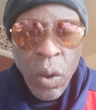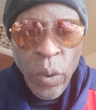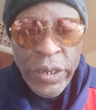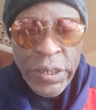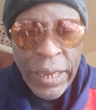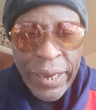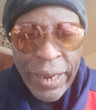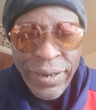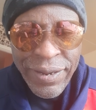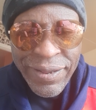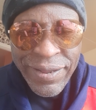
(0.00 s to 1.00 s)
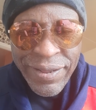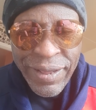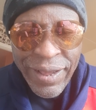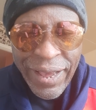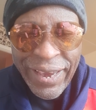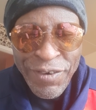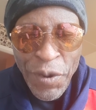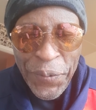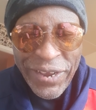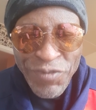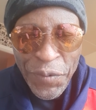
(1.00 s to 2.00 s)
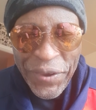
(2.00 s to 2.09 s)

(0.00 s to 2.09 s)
What you say again? Yeah. Again, repeat.